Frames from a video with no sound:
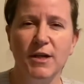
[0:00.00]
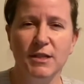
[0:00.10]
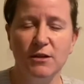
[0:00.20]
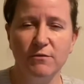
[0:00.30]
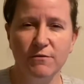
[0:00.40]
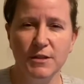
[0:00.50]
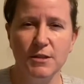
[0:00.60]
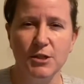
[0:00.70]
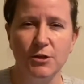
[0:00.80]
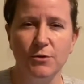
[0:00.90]
to
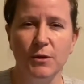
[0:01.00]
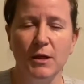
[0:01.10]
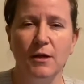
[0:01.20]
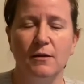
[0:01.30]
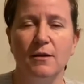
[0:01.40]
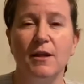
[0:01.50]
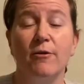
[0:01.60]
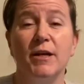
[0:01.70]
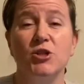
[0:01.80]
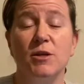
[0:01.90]
convince you that they're
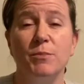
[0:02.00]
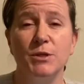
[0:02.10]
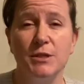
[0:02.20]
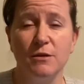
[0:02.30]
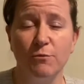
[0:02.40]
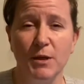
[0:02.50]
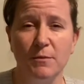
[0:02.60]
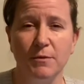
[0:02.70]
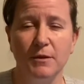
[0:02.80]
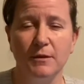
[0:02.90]
actually positive
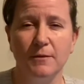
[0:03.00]
people.